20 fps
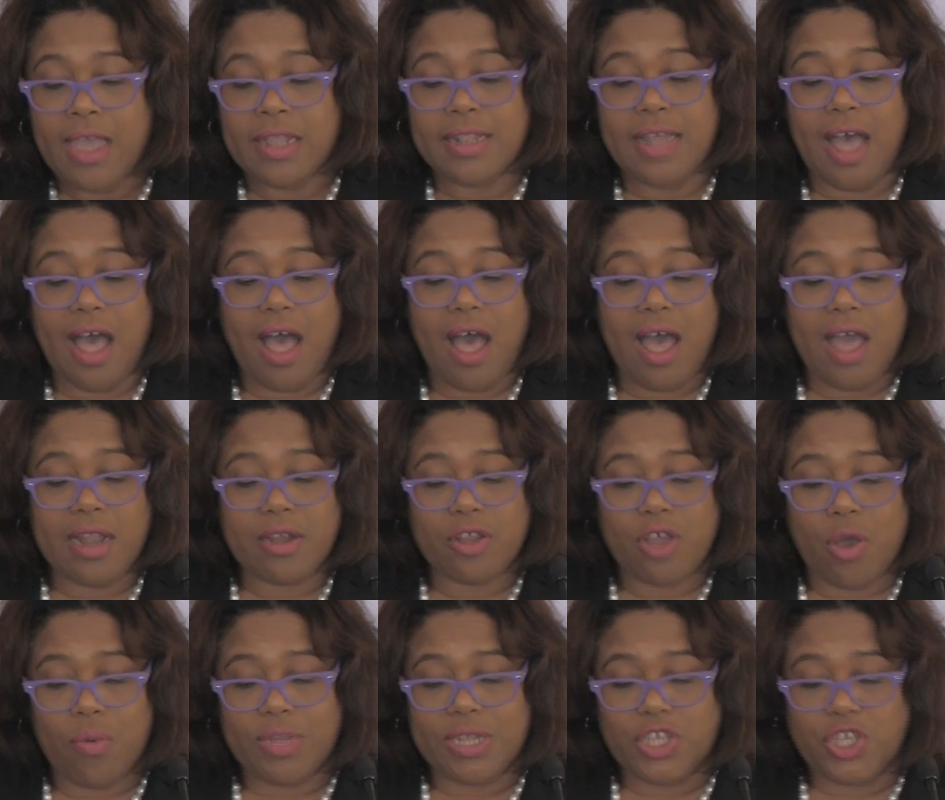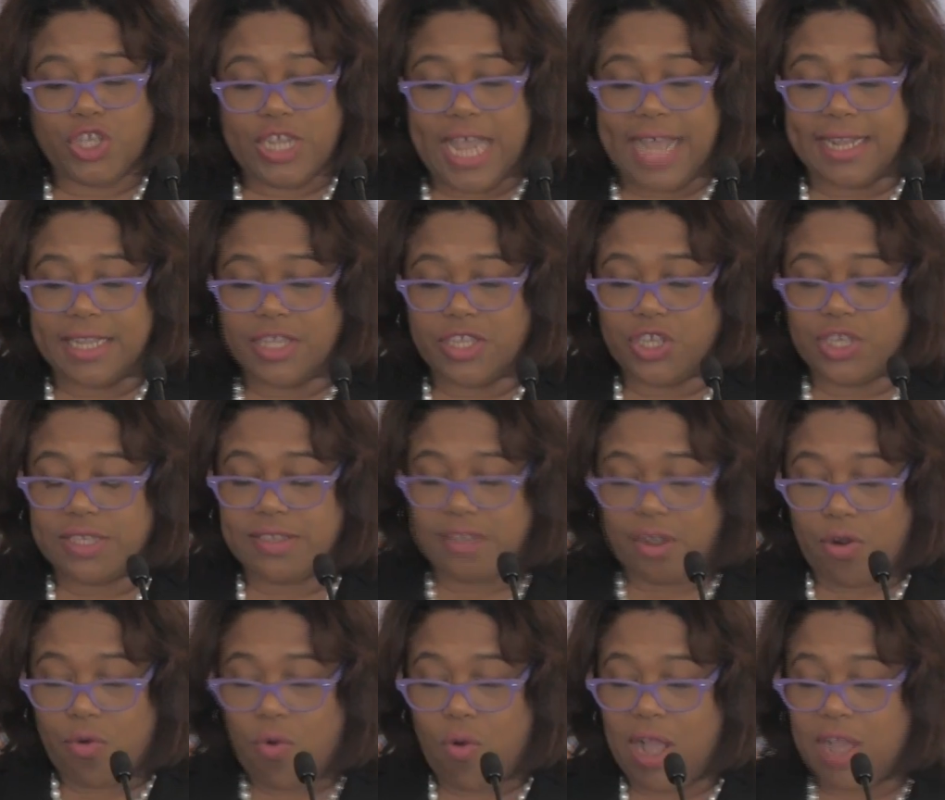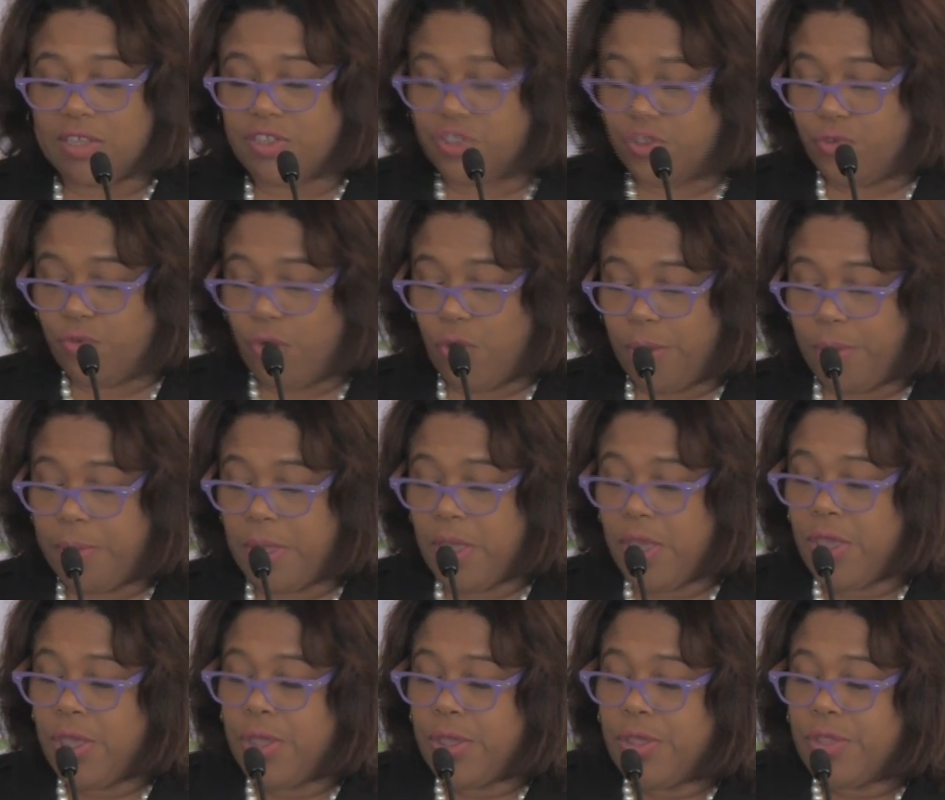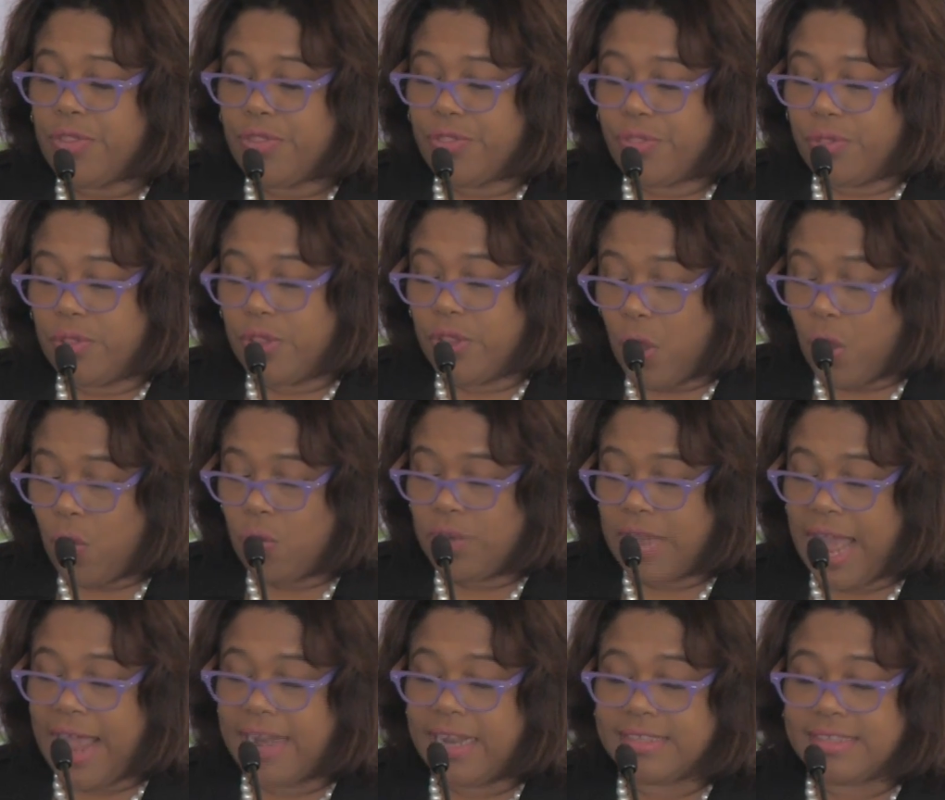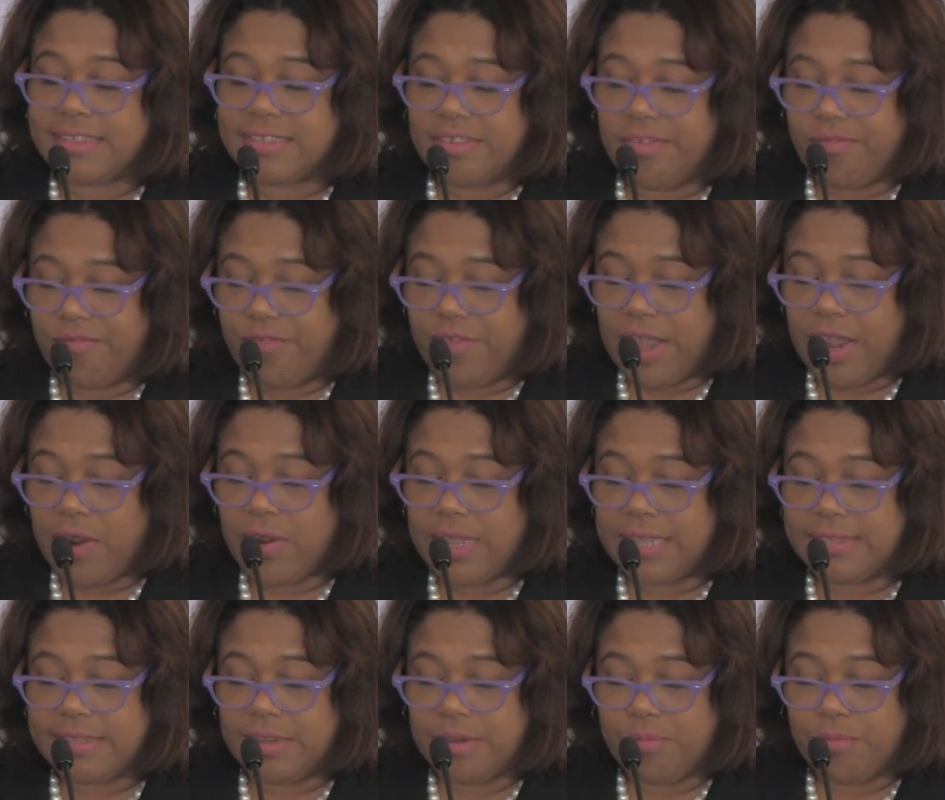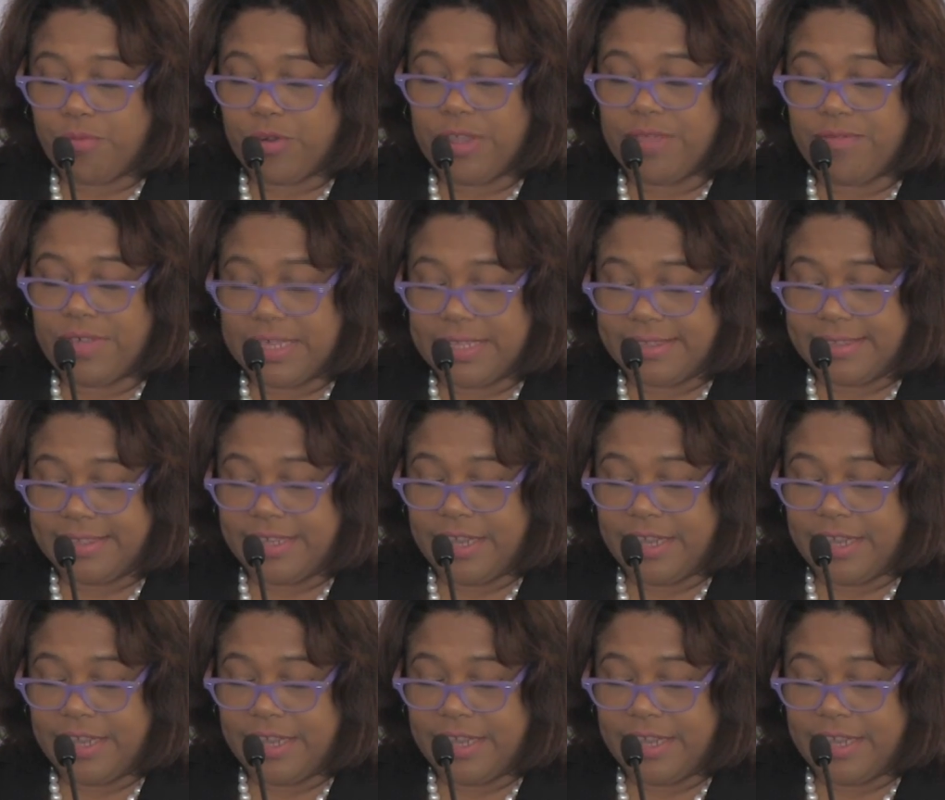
The ongoing challenges across Europe, though not as severe as in previous